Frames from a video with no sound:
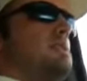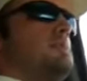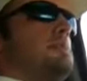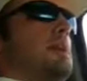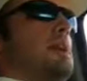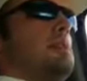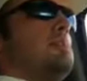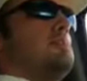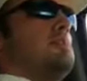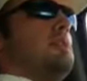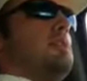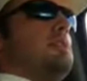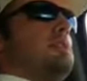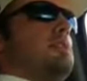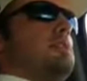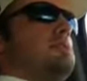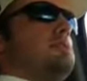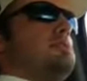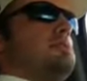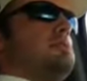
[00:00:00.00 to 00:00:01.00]
we're getting pretty
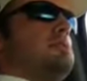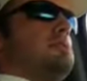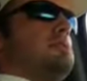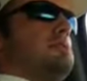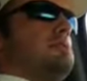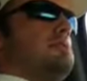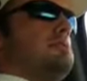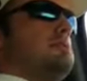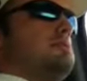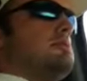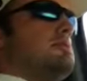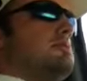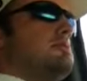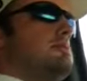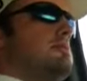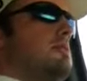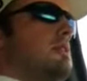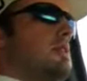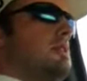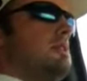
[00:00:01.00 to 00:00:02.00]
close to
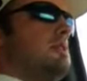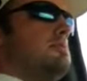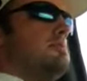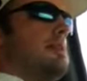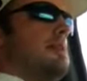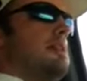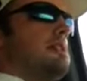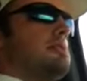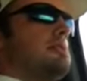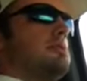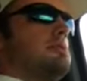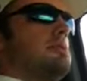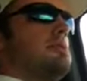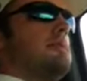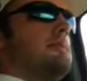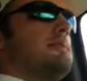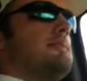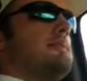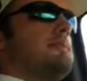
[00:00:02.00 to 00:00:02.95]
home, actually.